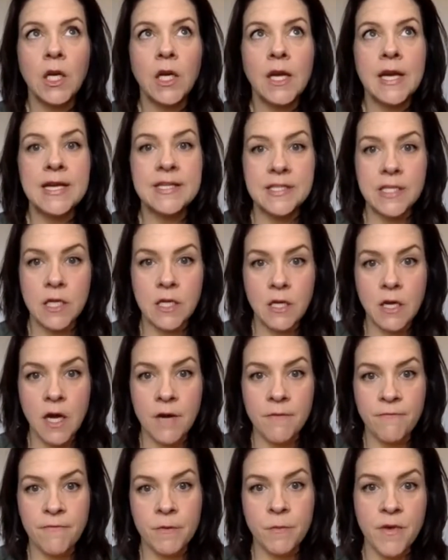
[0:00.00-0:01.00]
it's going to
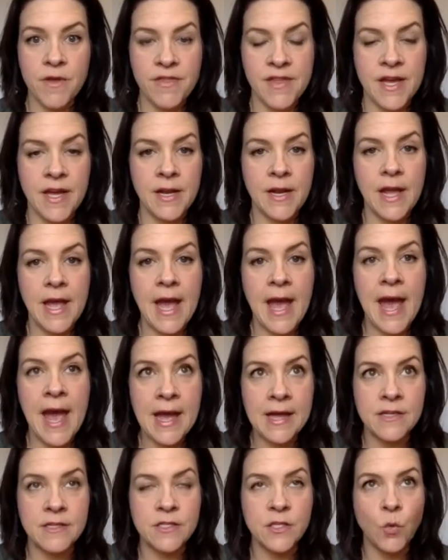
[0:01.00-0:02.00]
come from within.
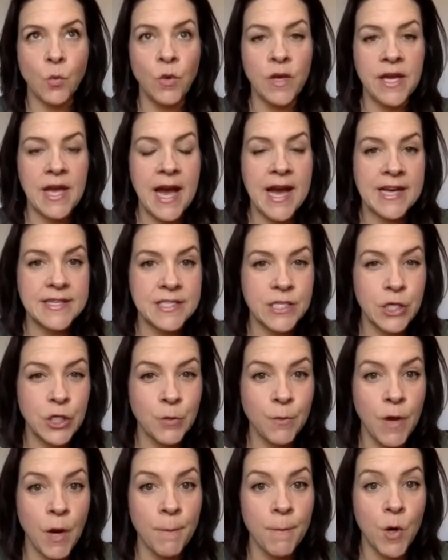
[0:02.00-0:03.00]
And we, as an
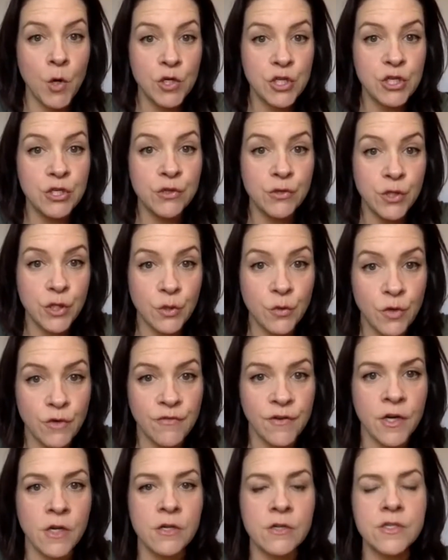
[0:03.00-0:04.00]
emotional
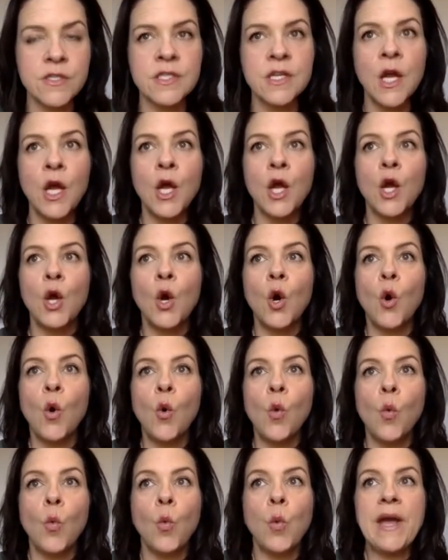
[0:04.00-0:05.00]
universe,
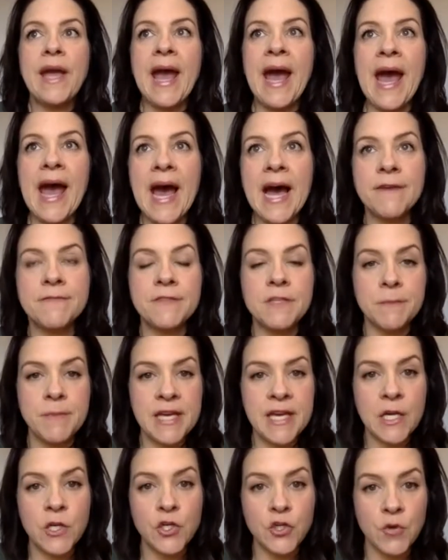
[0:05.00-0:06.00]
we have to
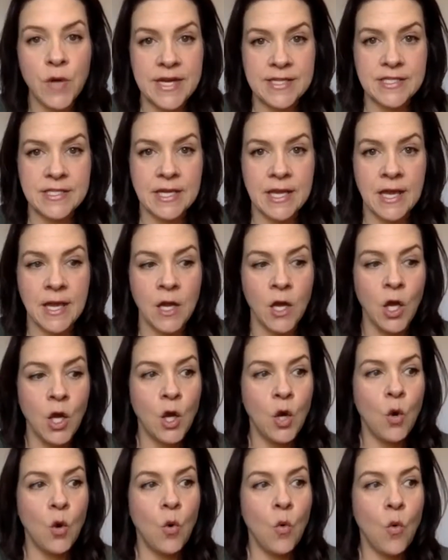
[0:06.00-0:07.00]
be addressing
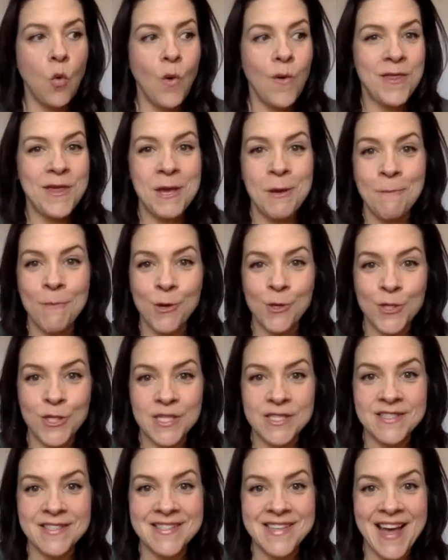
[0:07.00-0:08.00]
the
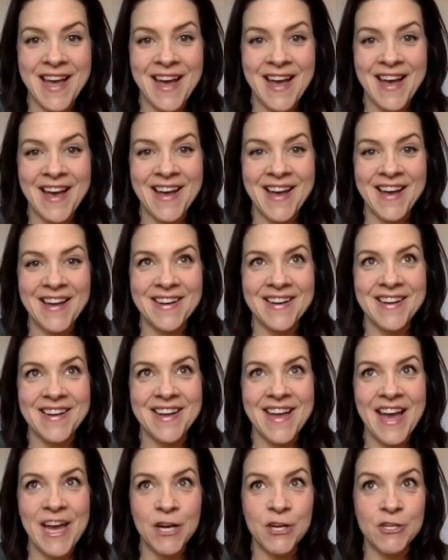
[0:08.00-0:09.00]
emotions and
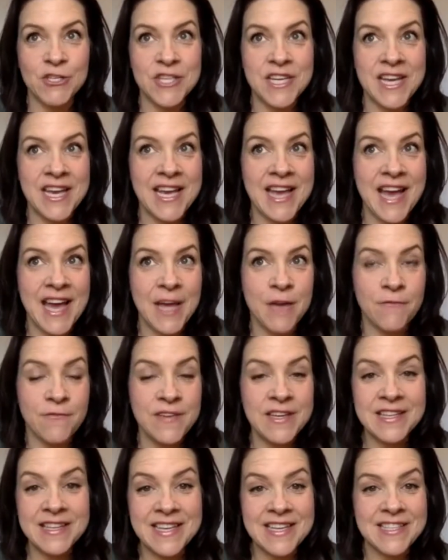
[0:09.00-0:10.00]
energy and
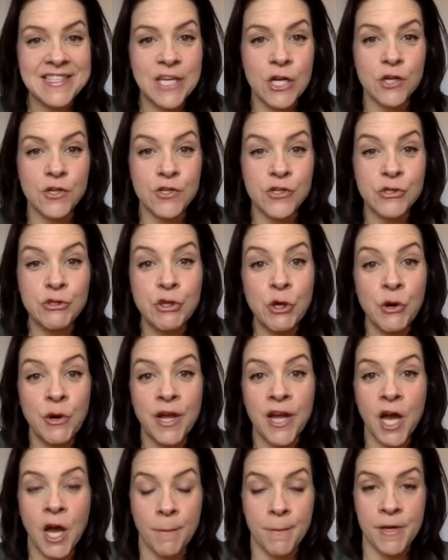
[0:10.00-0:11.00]
feelings that are
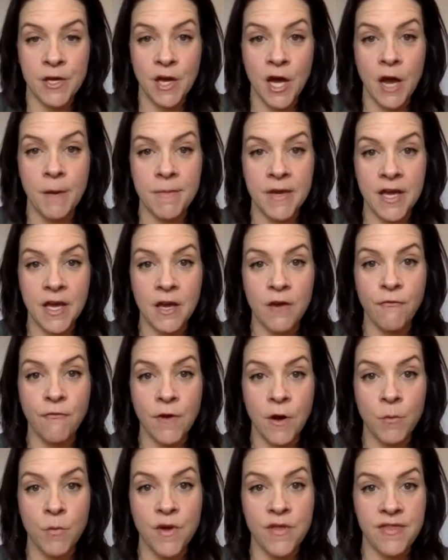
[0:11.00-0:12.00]
stirring up and coming
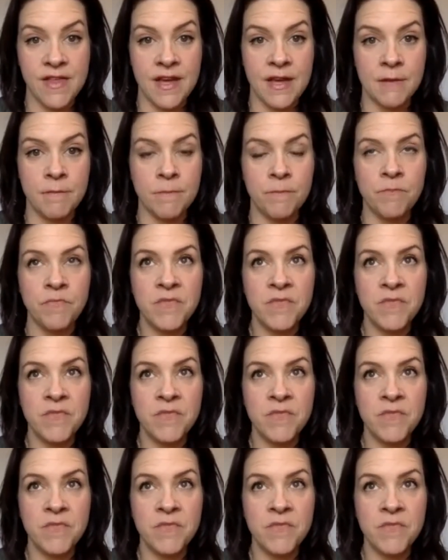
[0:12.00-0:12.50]
from within.